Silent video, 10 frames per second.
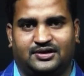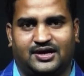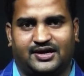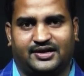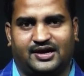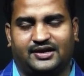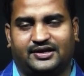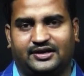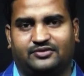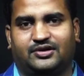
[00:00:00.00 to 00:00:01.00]
are not
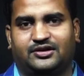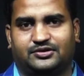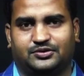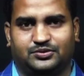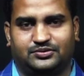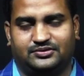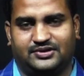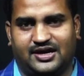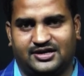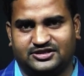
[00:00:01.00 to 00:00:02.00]
equal to,
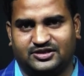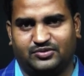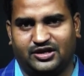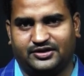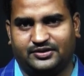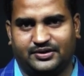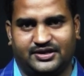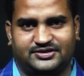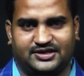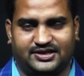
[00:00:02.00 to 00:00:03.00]
not similar to
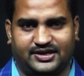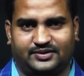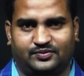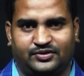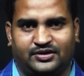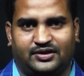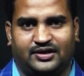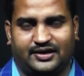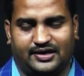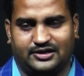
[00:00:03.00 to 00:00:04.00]
each other,
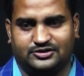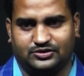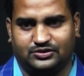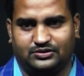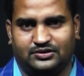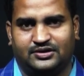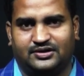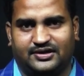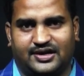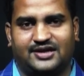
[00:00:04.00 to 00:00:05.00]
and
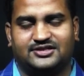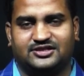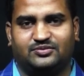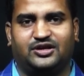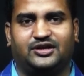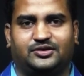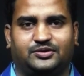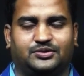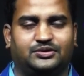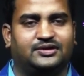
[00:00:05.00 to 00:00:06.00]
also not similar
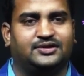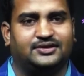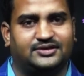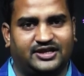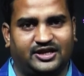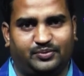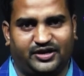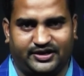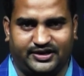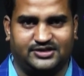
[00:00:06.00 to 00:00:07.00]
to their
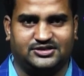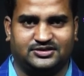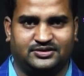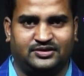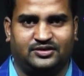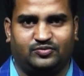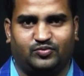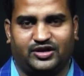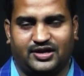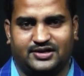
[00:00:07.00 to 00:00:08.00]
parents,
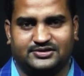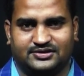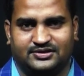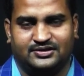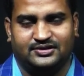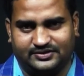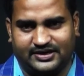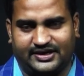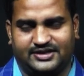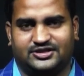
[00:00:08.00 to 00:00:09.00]
because
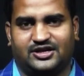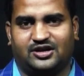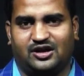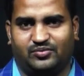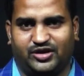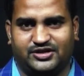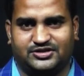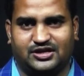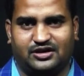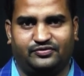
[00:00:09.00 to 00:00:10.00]
there is a
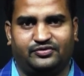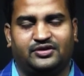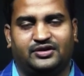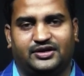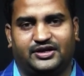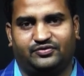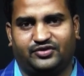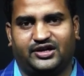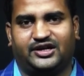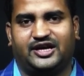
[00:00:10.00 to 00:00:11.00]
combination of
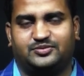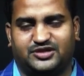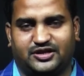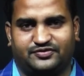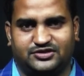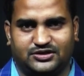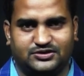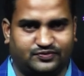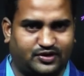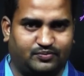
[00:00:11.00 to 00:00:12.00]
different types of
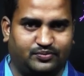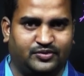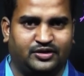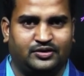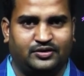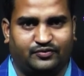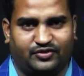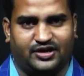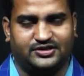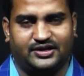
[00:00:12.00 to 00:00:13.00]
genes from
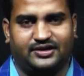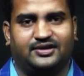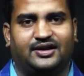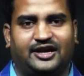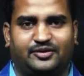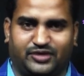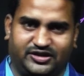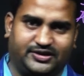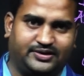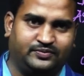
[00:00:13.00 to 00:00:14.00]
father and
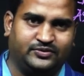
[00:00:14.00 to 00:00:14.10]
mother.